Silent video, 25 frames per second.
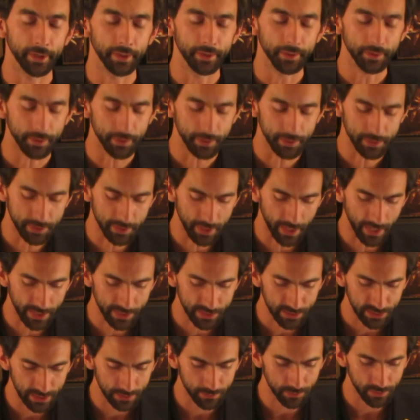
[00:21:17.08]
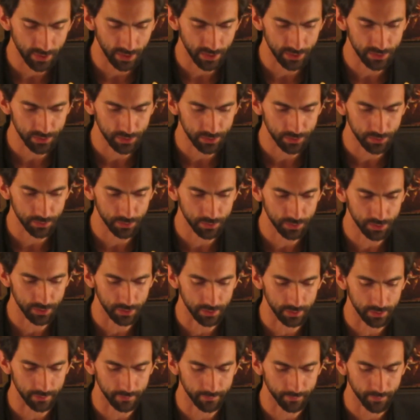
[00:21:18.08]
The exact same
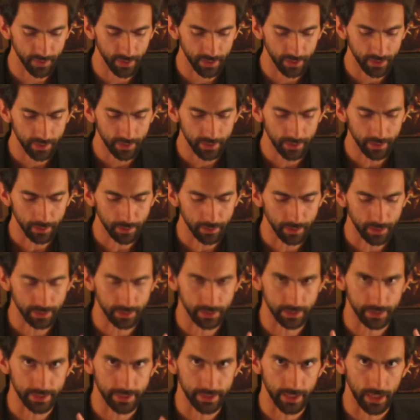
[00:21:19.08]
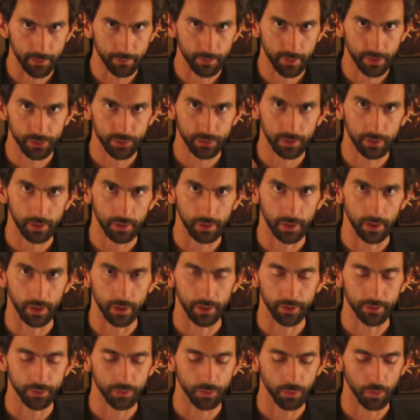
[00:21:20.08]
Constitution that does not mention
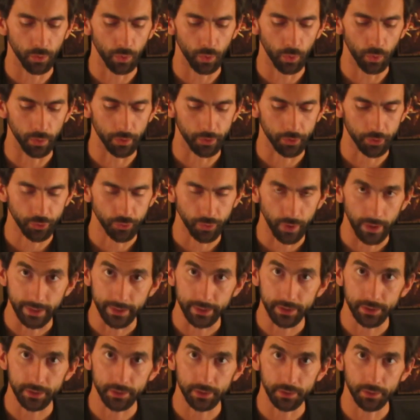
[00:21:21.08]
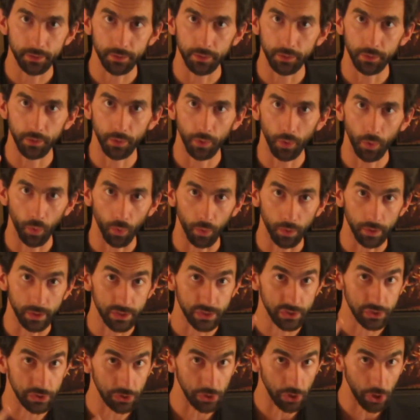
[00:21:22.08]
God or Christ or
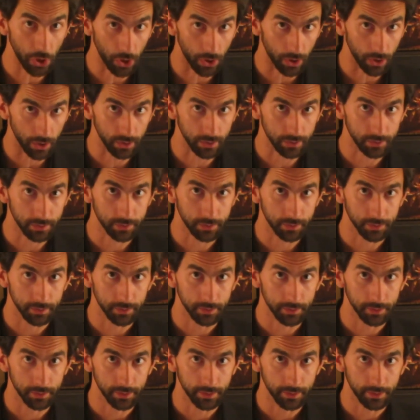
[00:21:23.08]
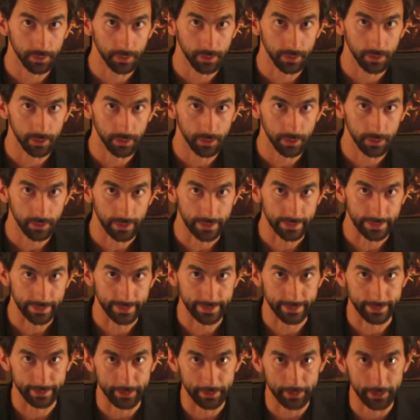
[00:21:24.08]
His law, that needs
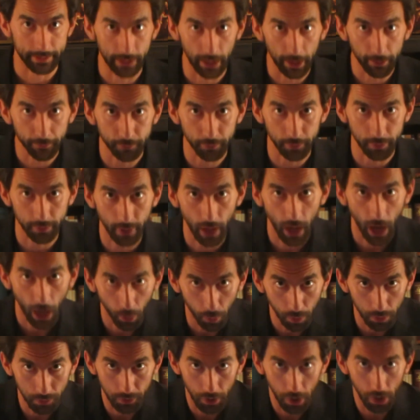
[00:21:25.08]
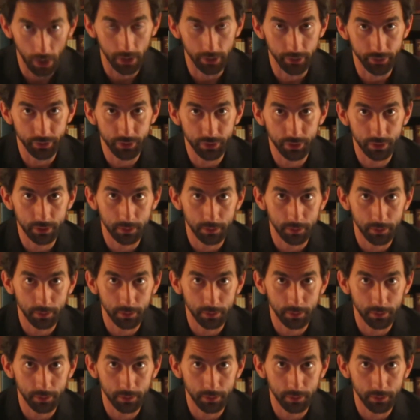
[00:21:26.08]
to govern our laws,